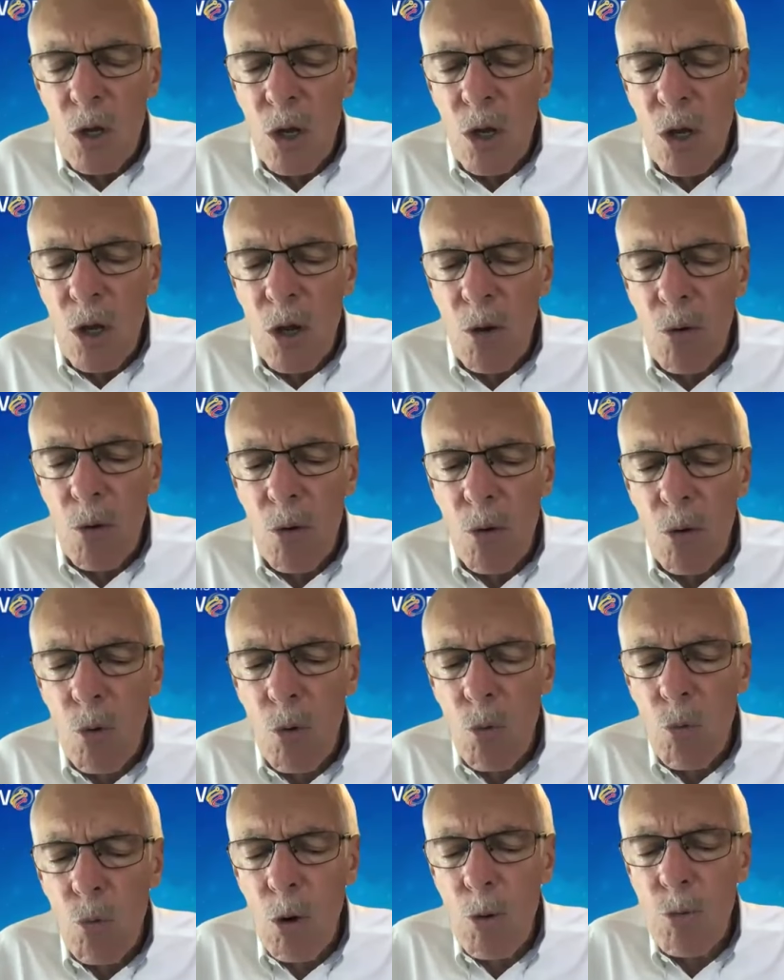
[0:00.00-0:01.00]
Uh,
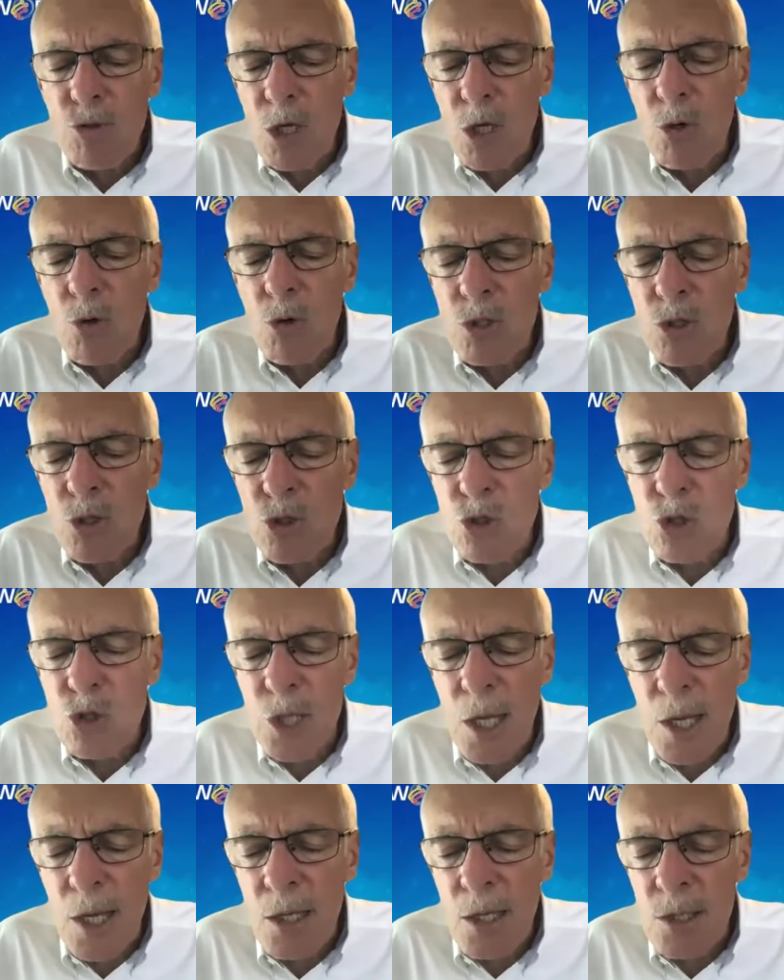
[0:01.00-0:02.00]
what was I going to
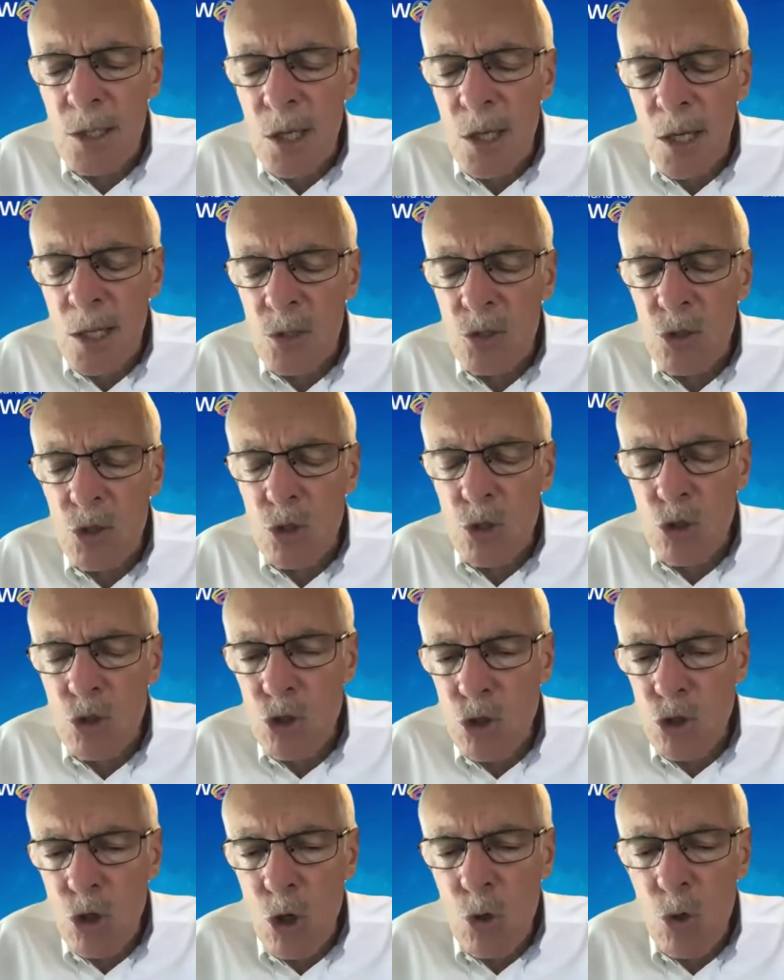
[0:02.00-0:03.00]
stand on to
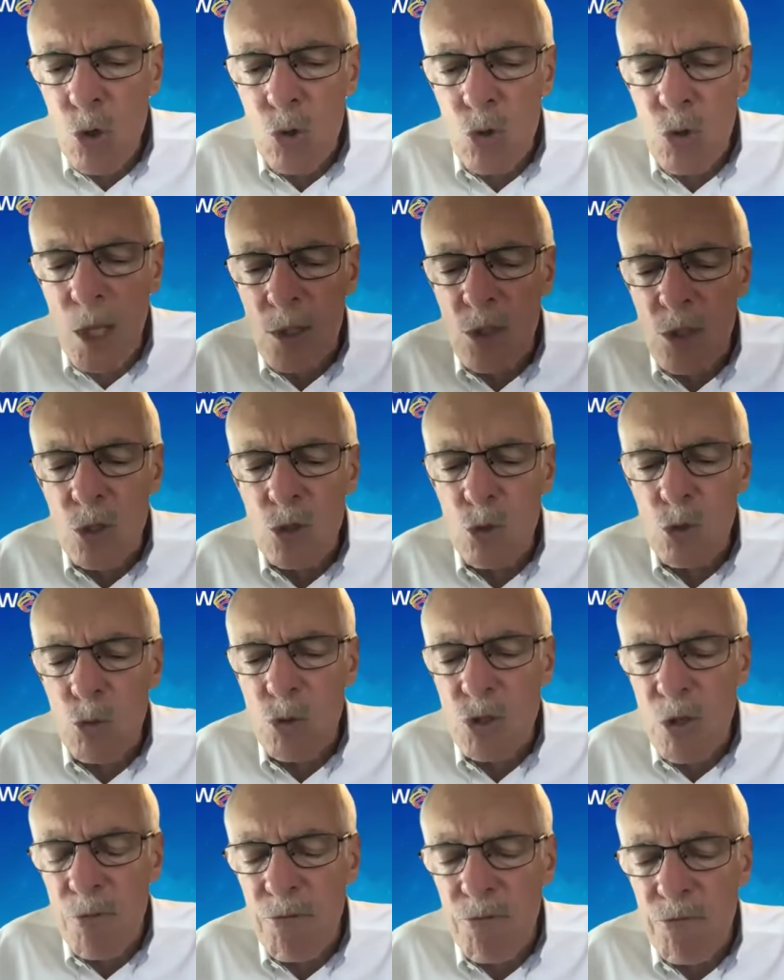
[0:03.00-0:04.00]
show that this
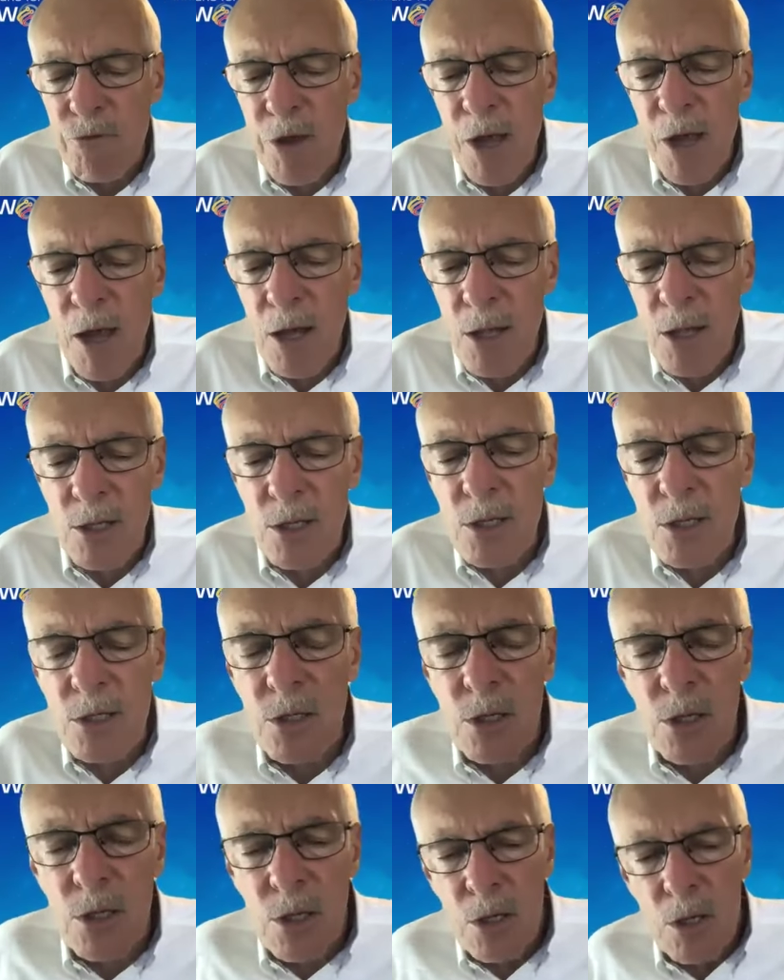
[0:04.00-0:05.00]
was a valid